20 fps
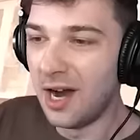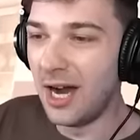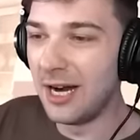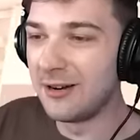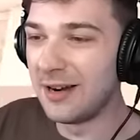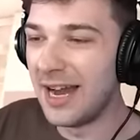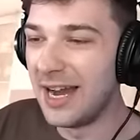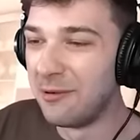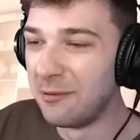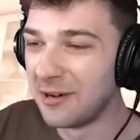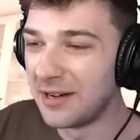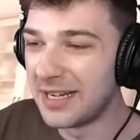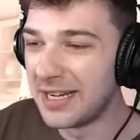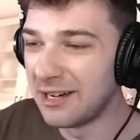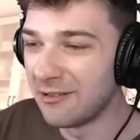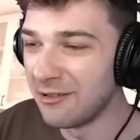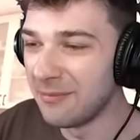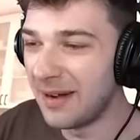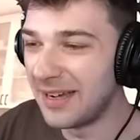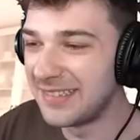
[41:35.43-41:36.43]
All right, we're
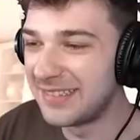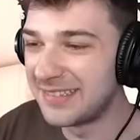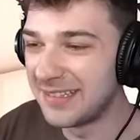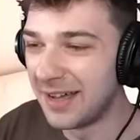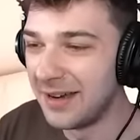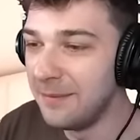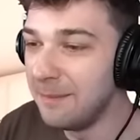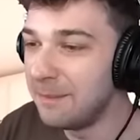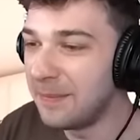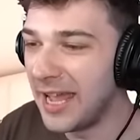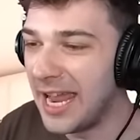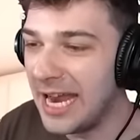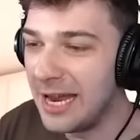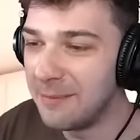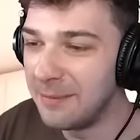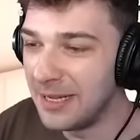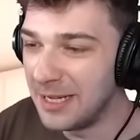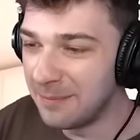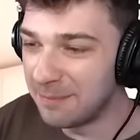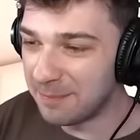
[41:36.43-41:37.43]
here with my son,
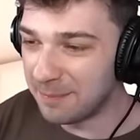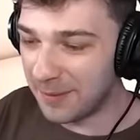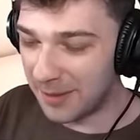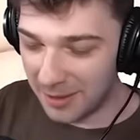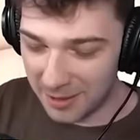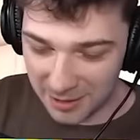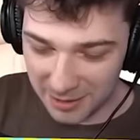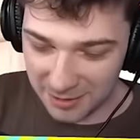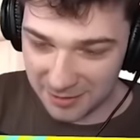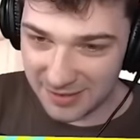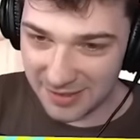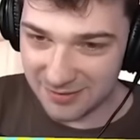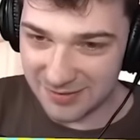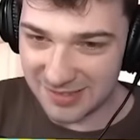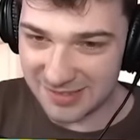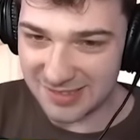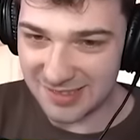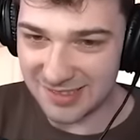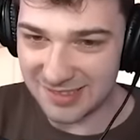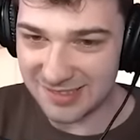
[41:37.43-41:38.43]
Baby Poke. I'm
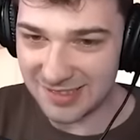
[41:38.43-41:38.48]
just gonna